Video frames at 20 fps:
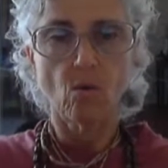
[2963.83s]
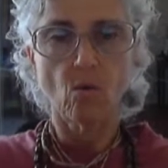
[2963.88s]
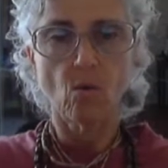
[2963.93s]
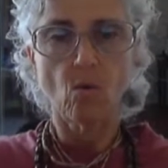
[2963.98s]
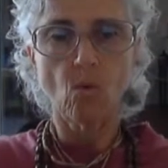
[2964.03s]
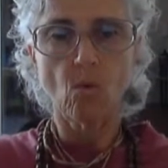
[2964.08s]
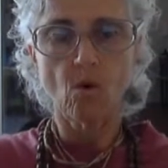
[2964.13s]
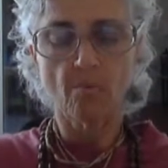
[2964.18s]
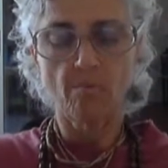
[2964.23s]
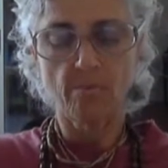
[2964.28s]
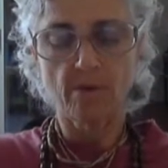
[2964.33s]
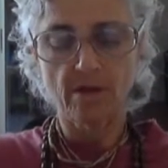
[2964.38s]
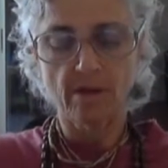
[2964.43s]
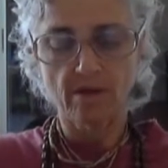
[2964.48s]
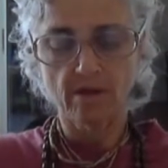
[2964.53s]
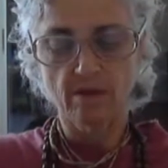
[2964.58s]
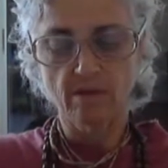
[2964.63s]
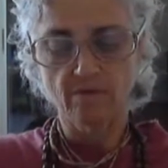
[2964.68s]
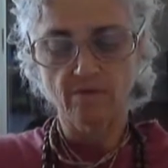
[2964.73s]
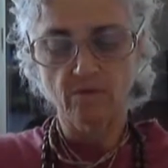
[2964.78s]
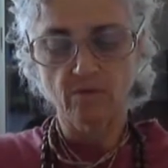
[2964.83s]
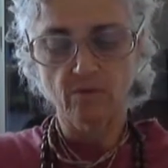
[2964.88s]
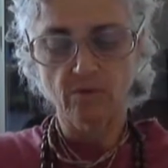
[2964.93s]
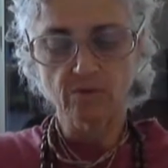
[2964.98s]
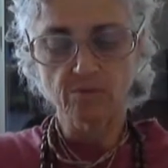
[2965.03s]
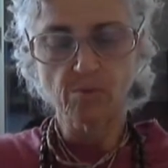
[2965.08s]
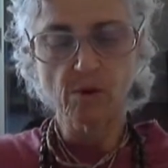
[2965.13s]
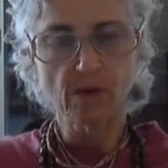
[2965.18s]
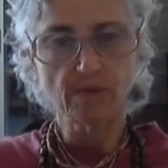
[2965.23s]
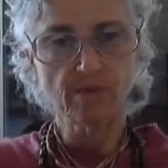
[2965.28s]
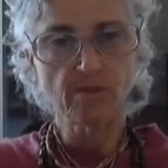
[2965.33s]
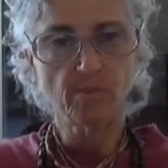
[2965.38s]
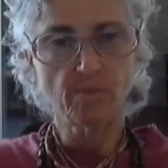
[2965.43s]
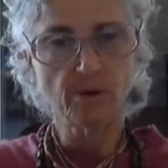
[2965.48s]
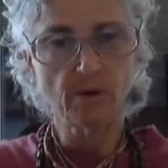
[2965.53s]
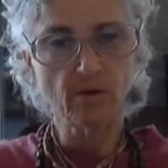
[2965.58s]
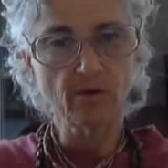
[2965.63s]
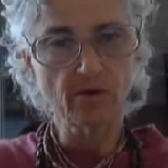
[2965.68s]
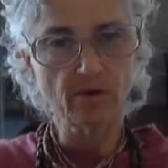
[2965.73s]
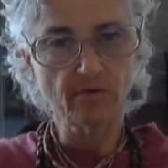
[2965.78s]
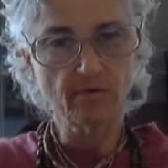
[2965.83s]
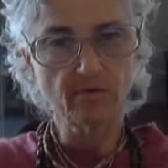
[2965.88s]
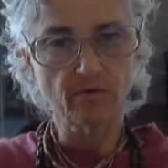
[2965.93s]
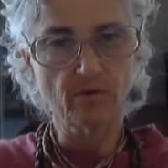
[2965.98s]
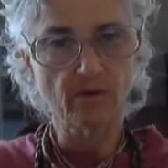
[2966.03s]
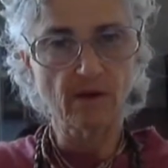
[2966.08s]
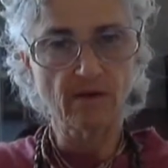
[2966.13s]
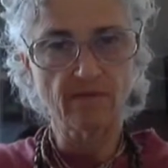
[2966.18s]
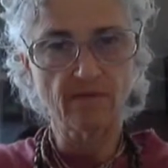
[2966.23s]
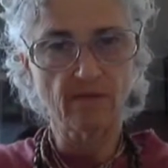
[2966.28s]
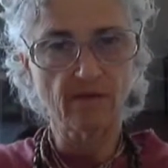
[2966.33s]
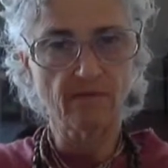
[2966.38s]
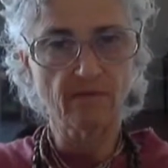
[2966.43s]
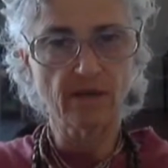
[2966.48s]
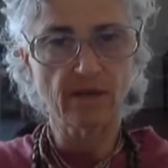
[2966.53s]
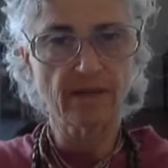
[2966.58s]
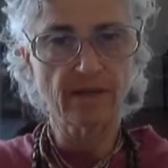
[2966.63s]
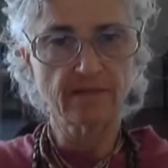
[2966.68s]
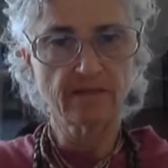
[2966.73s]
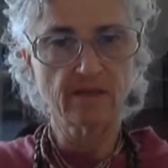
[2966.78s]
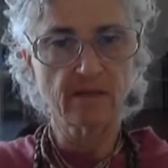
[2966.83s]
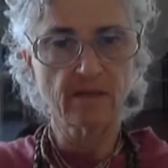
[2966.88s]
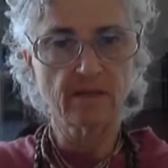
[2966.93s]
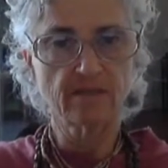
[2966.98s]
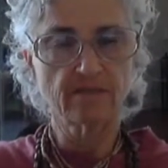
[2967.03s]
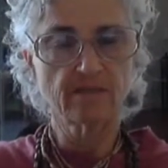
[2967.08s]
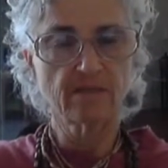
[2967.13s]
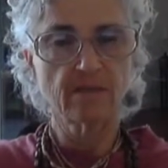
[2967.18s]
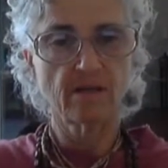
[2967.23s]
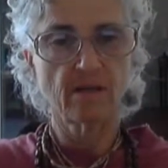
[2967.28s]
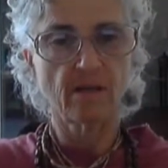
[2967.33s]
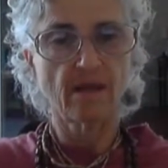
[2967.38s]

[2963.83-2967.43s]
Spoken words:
or being given responsibility for other living entities